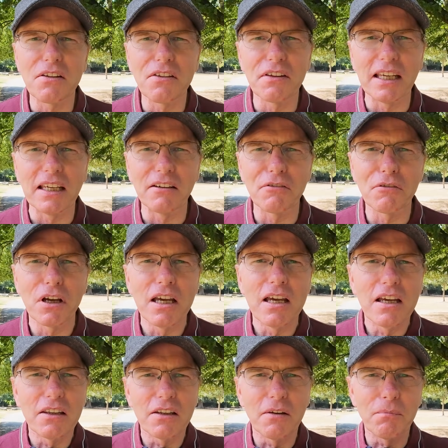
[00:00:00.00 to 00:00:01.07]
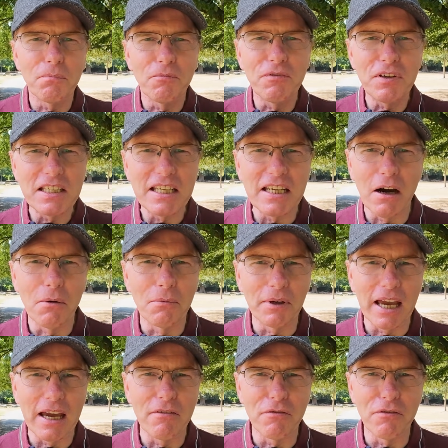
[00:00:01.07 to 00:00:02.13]
I think the video I'm
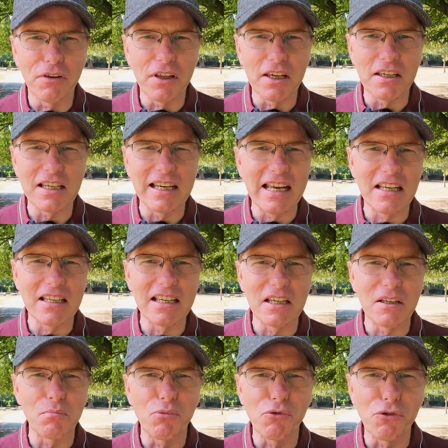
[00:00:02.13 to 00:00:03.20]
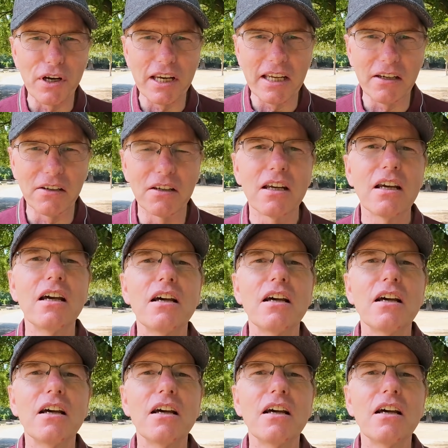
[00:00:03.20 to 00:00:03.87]
getting for this lens is brilliant.